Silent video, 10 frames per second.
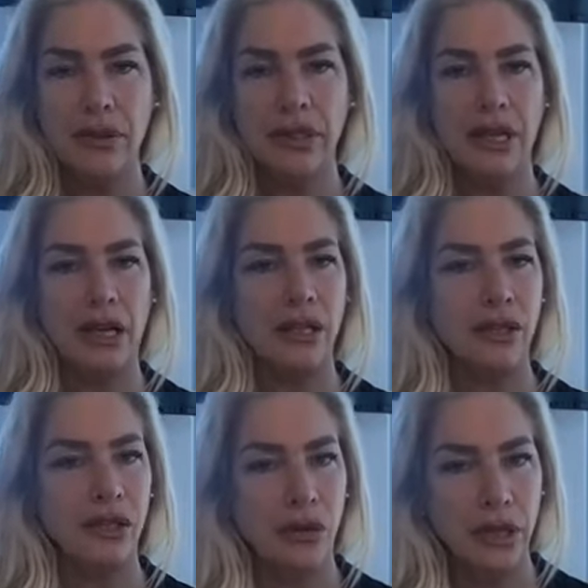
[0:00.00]
It's not
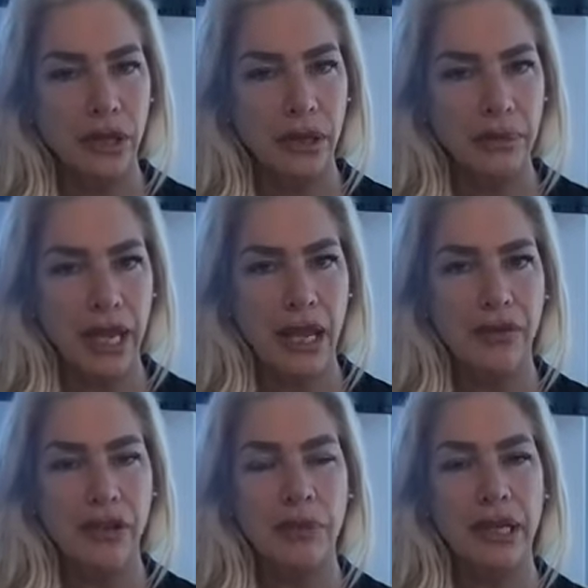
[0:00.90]
condoning their
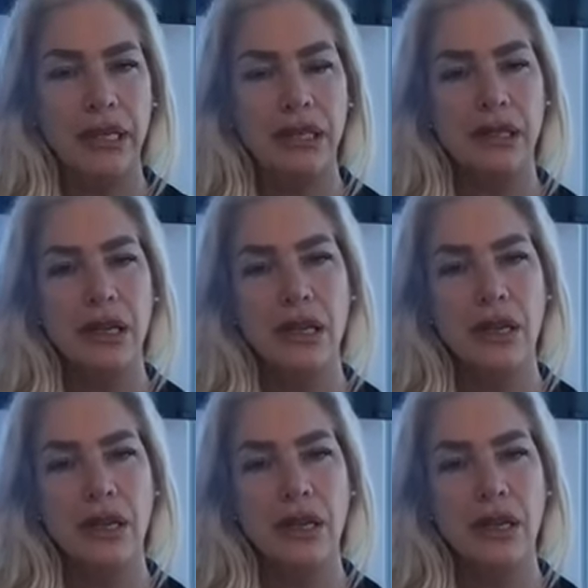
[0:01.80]
behavior, but it's